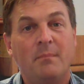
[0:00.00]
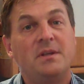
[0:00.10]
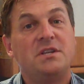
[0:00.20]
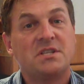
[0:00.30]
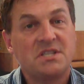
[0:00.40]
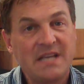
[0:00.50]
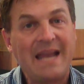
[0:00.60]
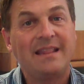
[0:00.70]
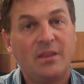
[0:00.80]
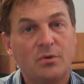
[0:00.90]
But just
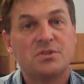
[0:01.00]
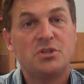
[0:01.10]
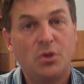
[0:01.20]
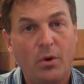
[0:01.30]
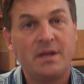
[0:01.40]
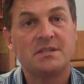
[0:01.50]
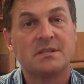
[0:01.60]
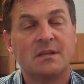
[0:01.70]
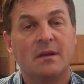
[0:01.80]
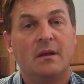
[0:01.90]
cite those
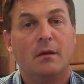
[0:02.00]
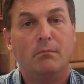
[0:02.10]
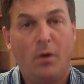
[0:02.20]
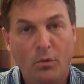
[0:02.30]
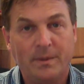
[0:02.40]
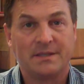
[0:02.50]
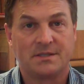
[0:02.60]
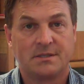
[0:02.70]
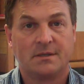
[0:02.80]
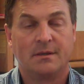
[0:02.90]
choice
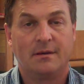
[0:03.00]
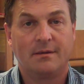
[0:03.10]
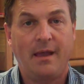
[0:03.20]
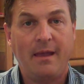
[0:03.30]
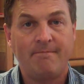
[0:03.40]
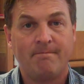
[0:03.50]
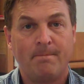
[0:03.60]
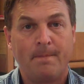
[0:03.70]
moments, okay?